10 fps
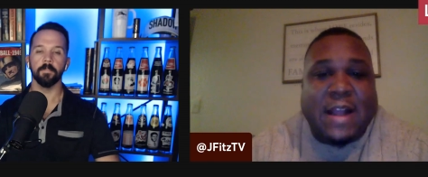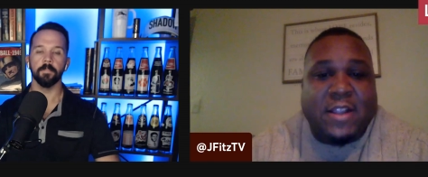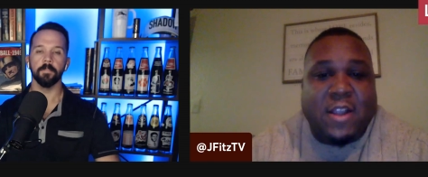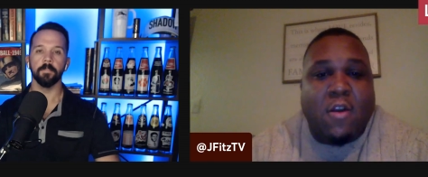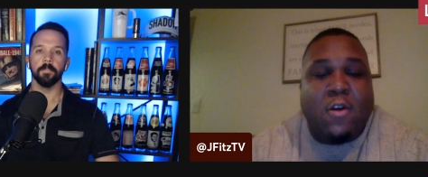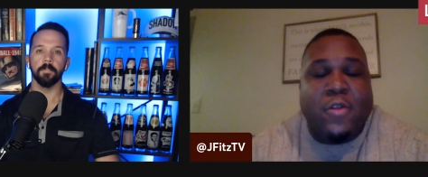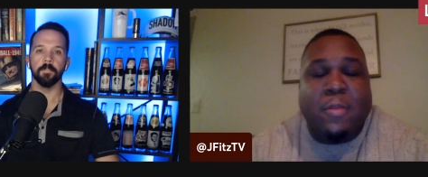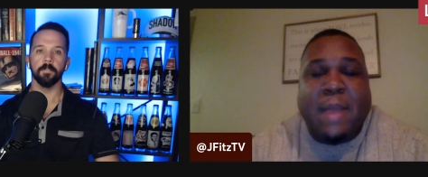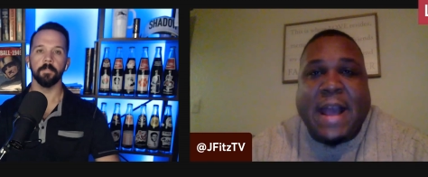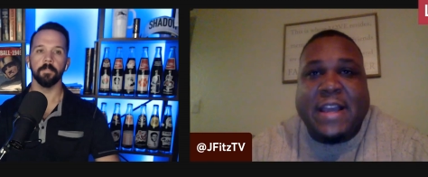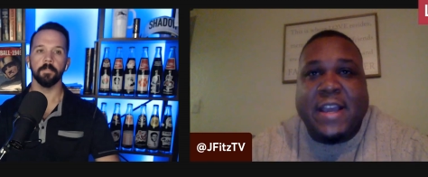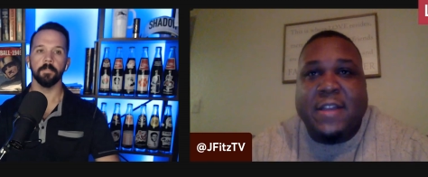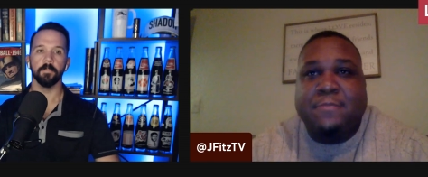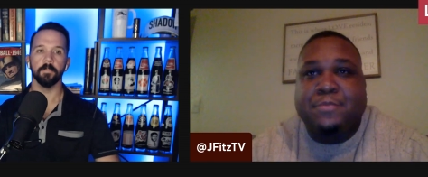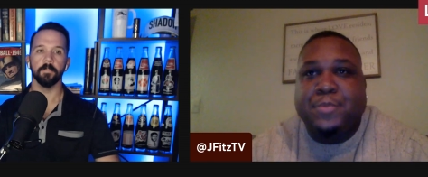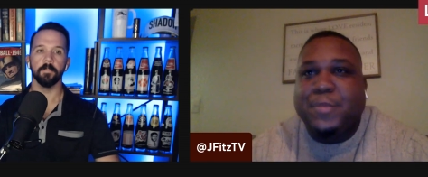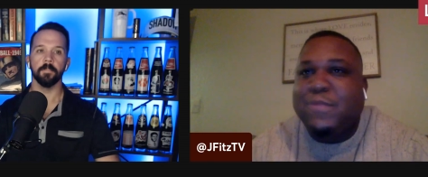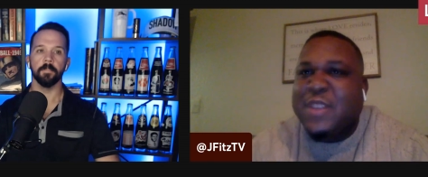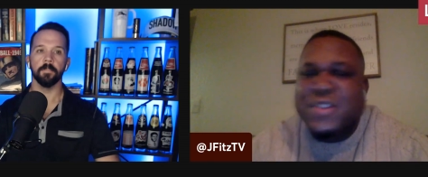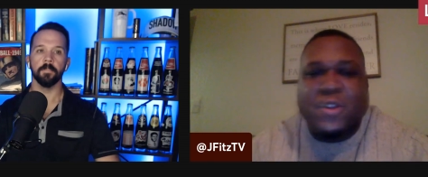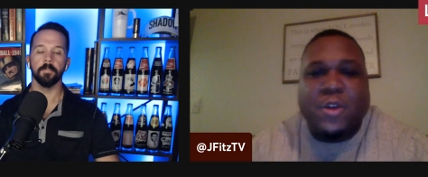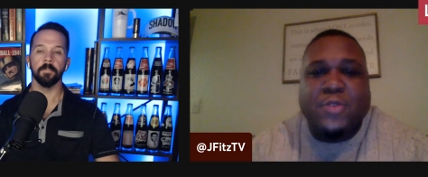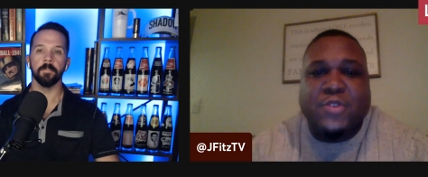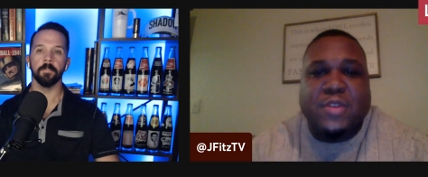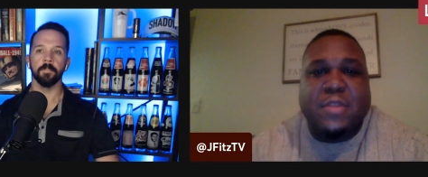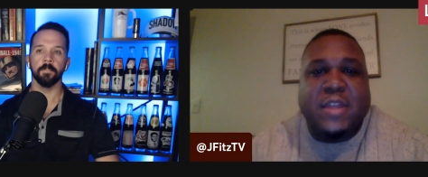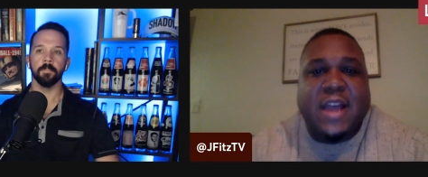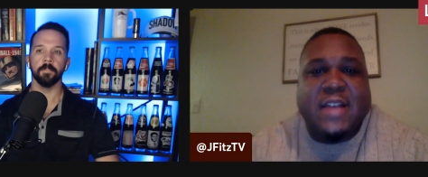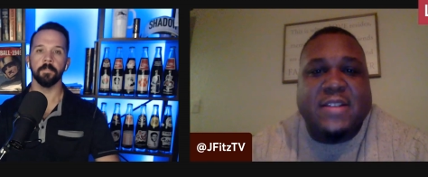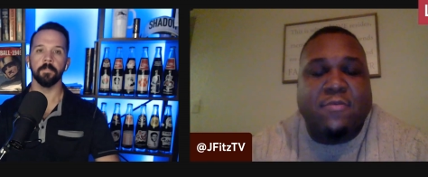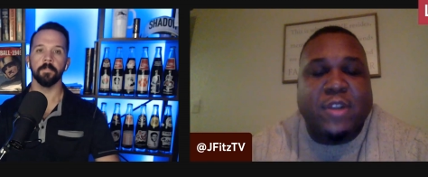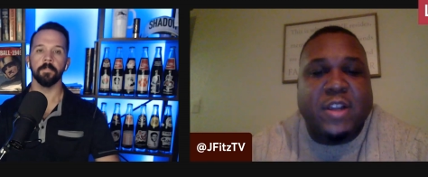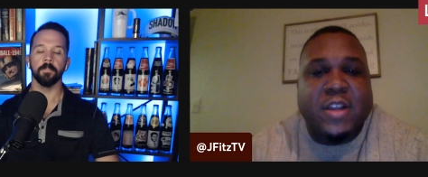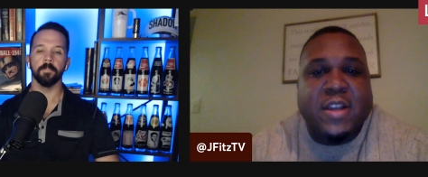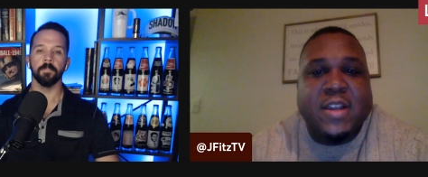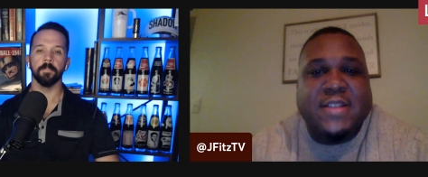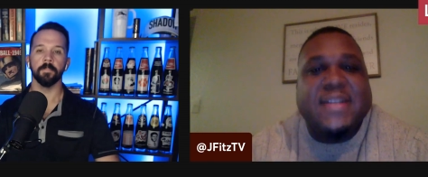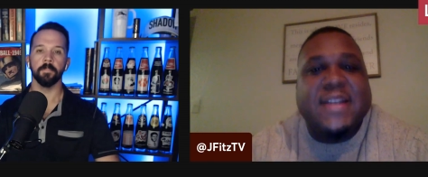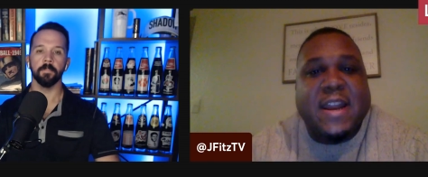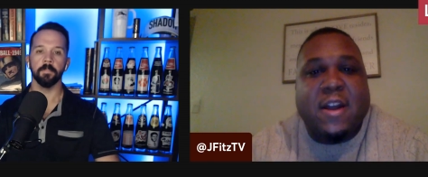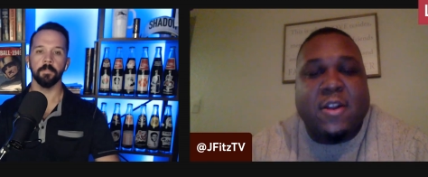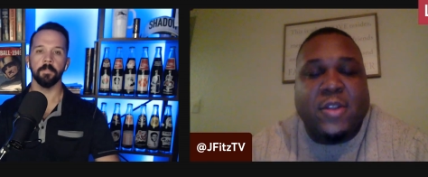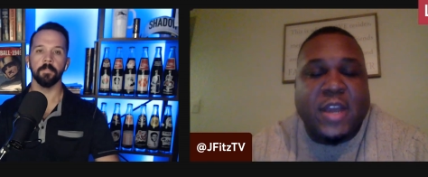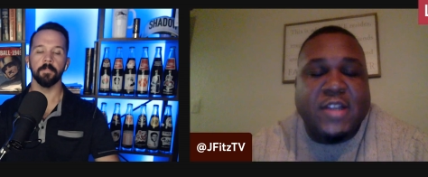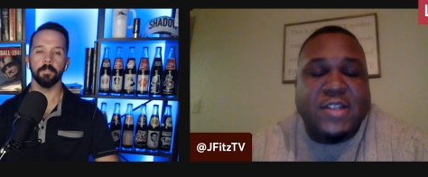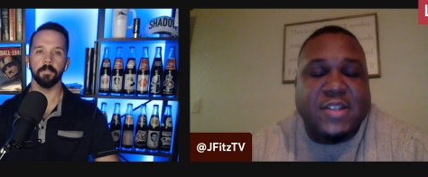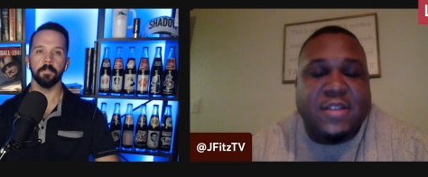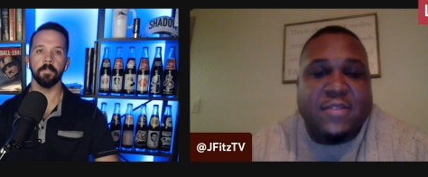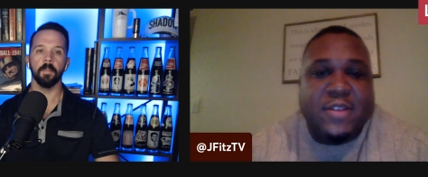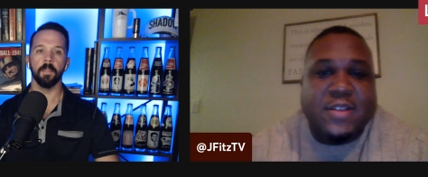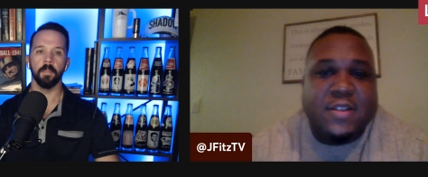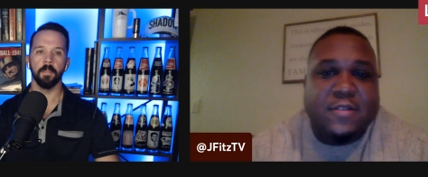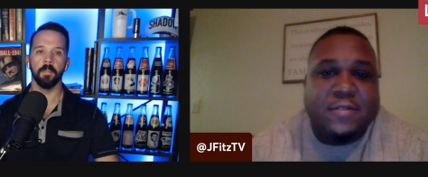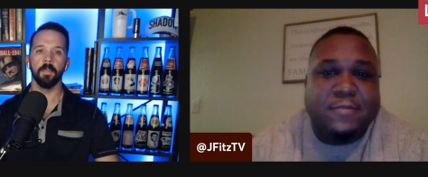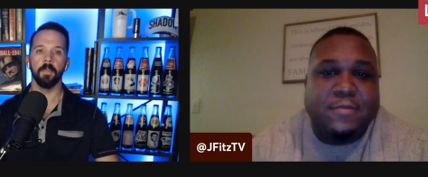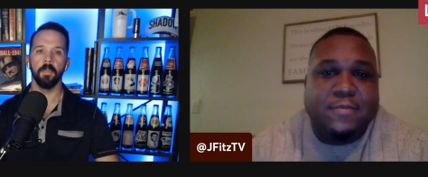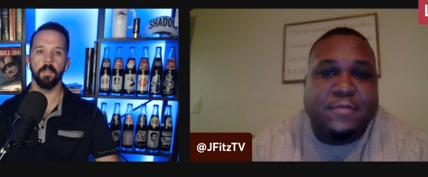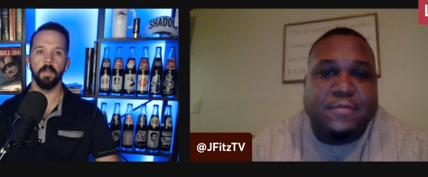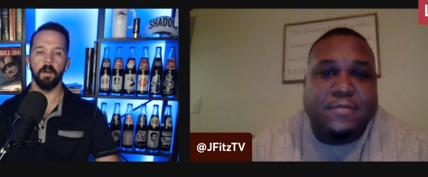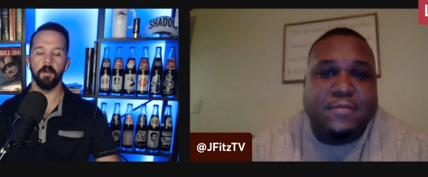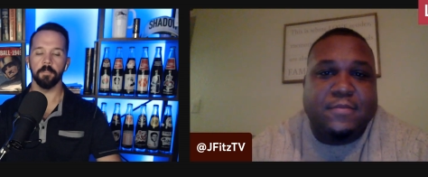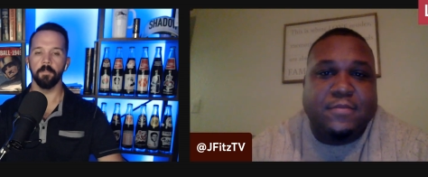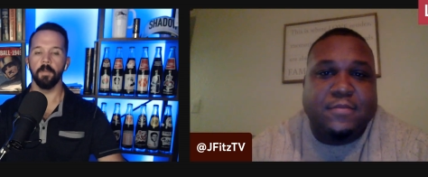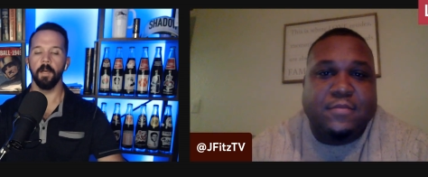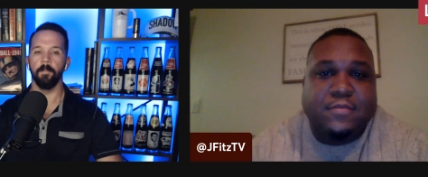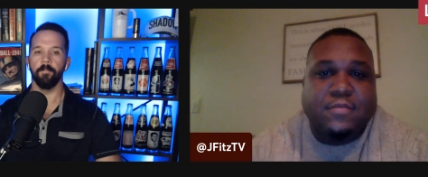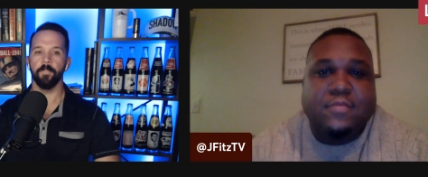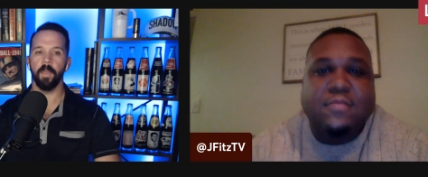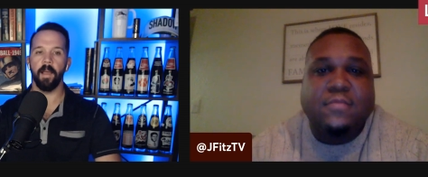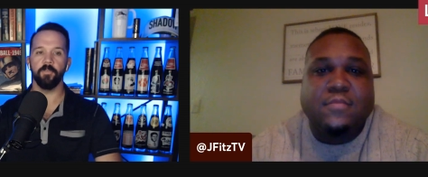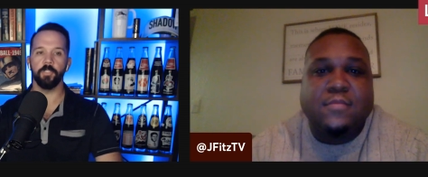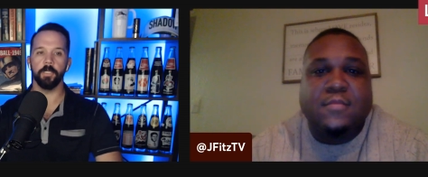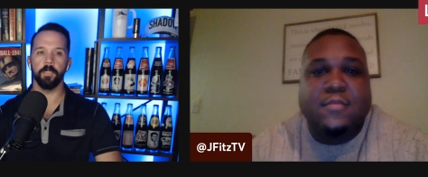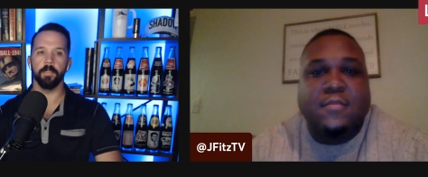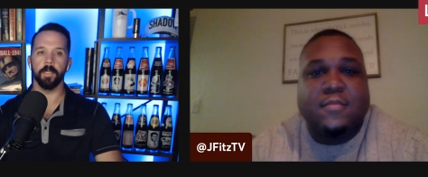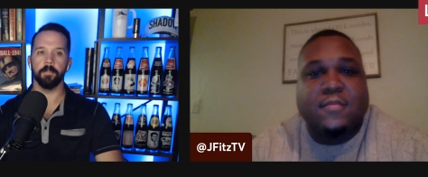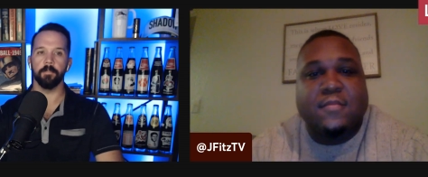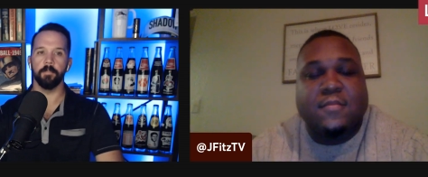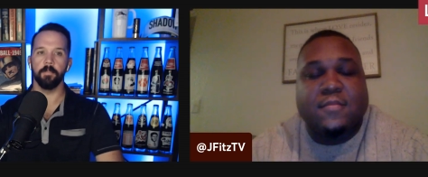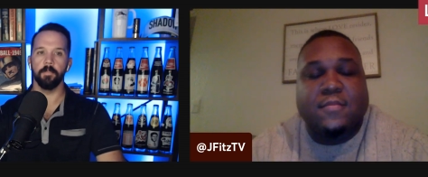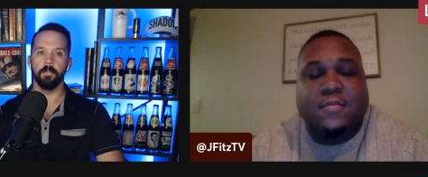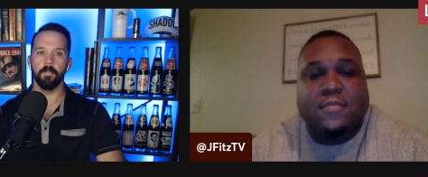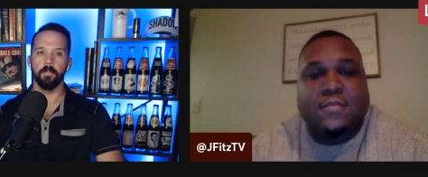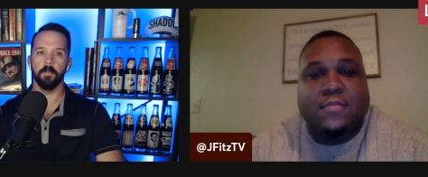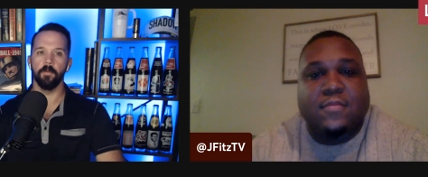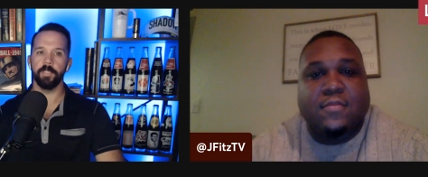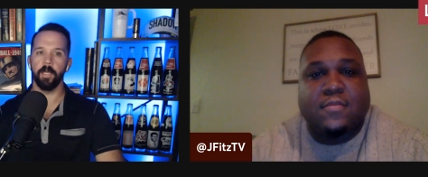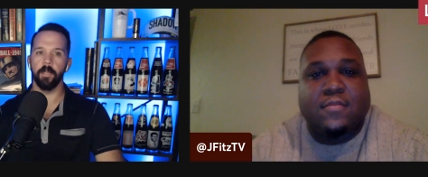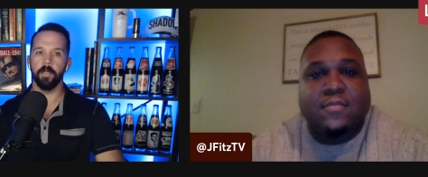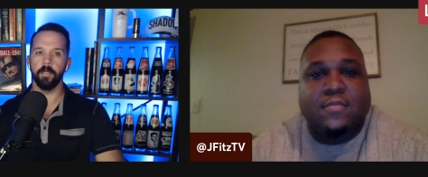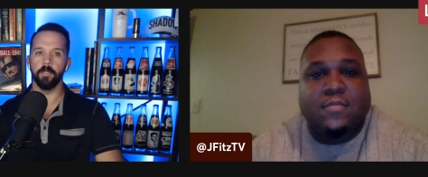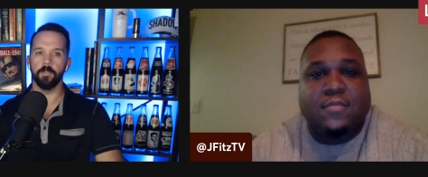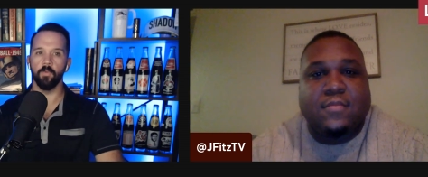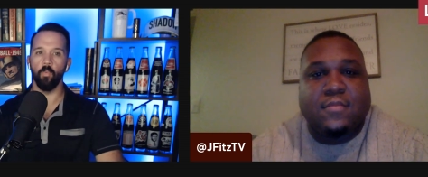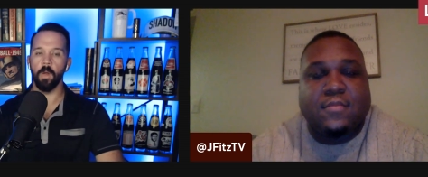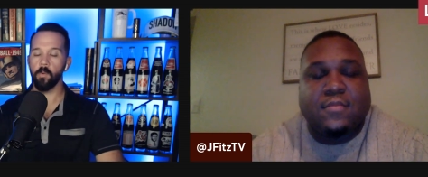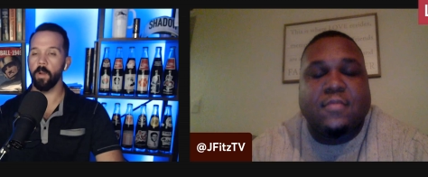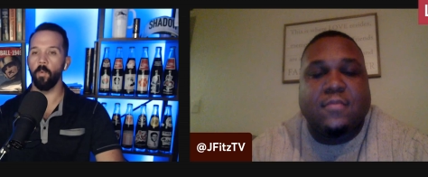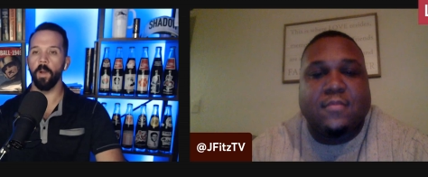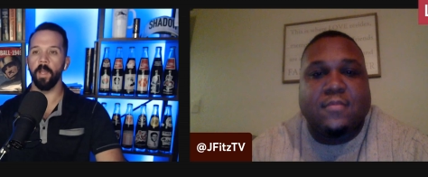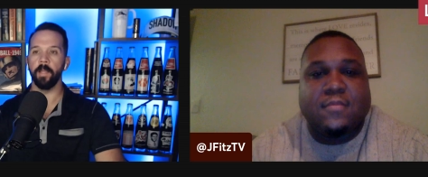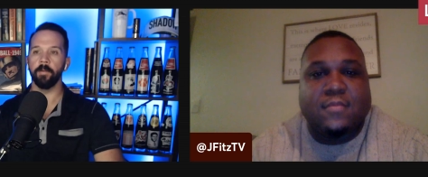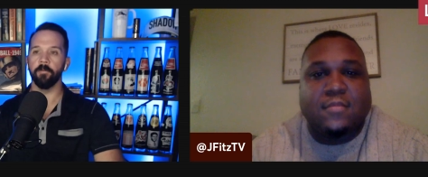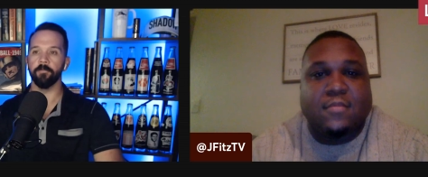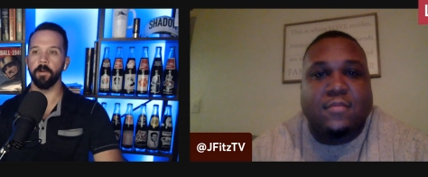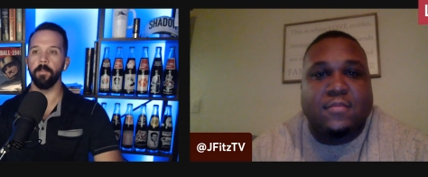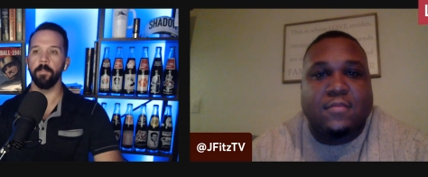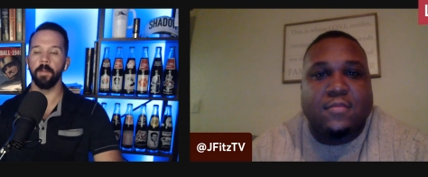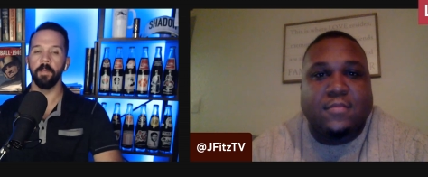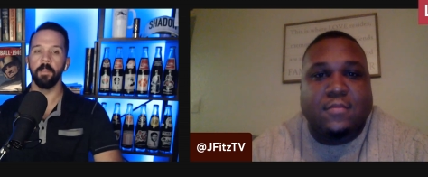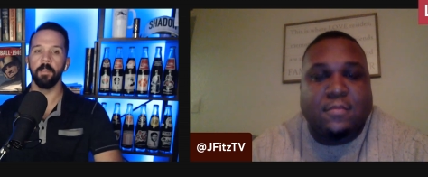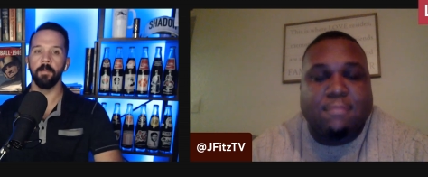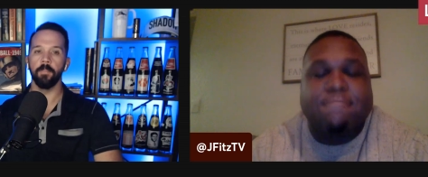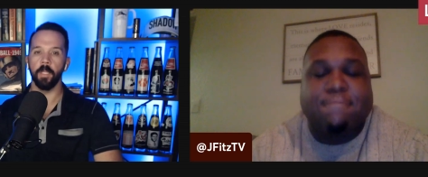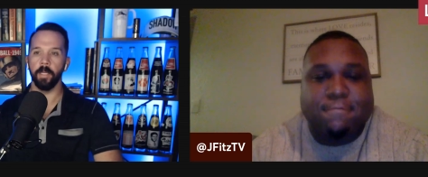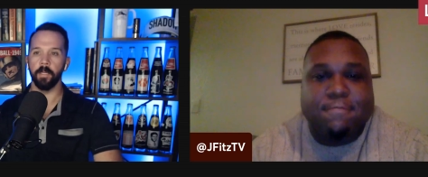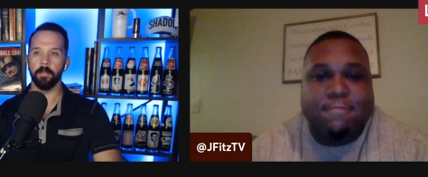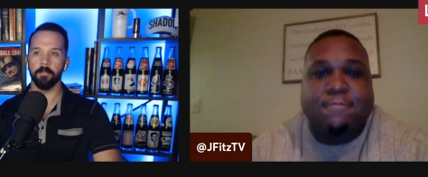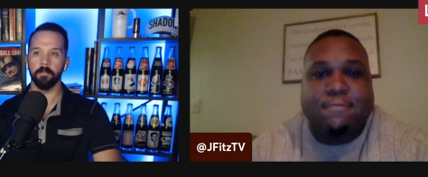Speaker 1: back there on the back end. So those are some of the guys that really stand out on the Cajuns defense.
Speaker 2: Awesome. Obviously, like, Louisiana is 1 win away from playing